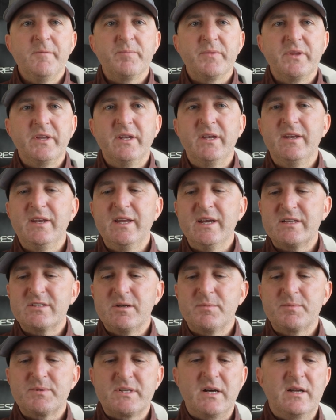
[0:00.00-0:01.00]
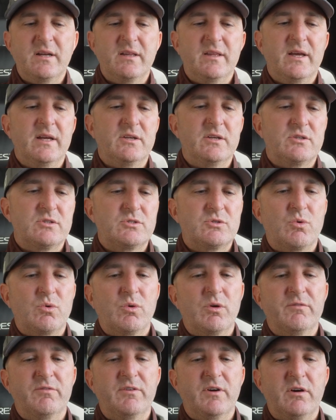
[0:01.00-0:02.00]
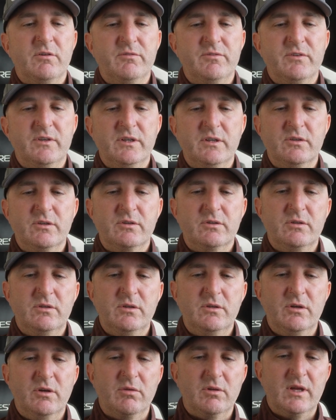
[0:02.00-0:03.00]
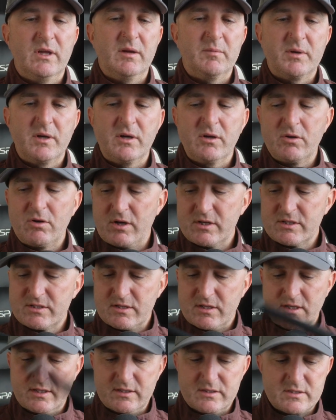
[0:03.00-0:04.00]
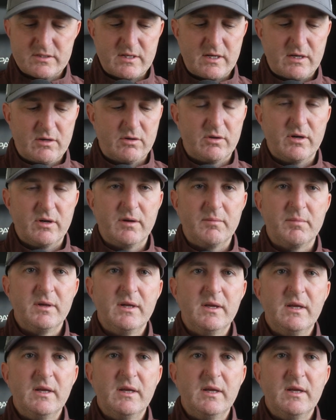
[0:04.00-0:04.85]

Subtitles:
And next up's kind of that Tor Velvet, Lampkin Crossline style grip.